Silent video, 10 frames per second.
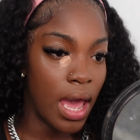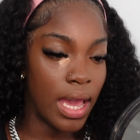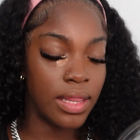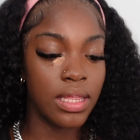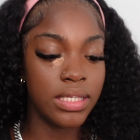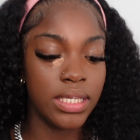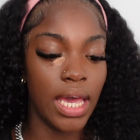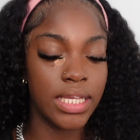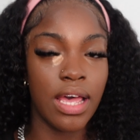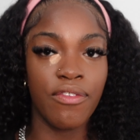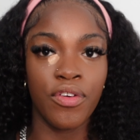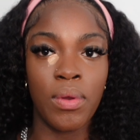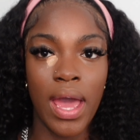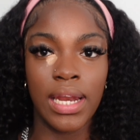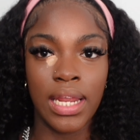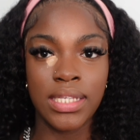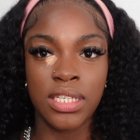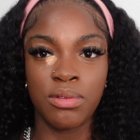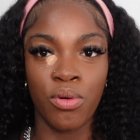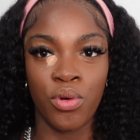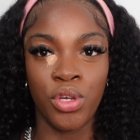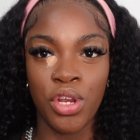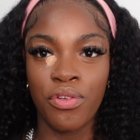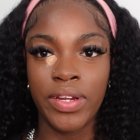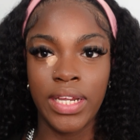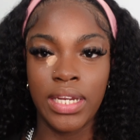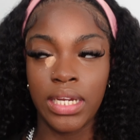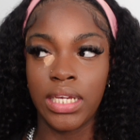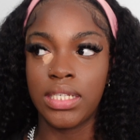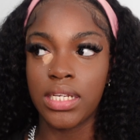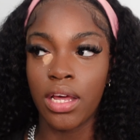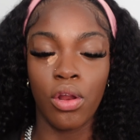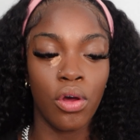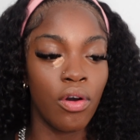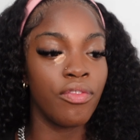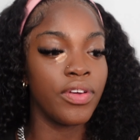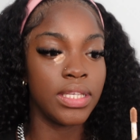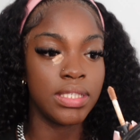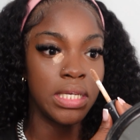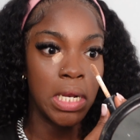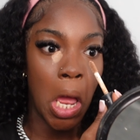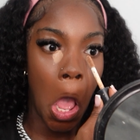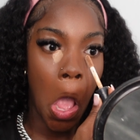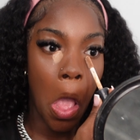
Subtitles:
In this case, I feel like less is more. You don't really need a lot of concealer.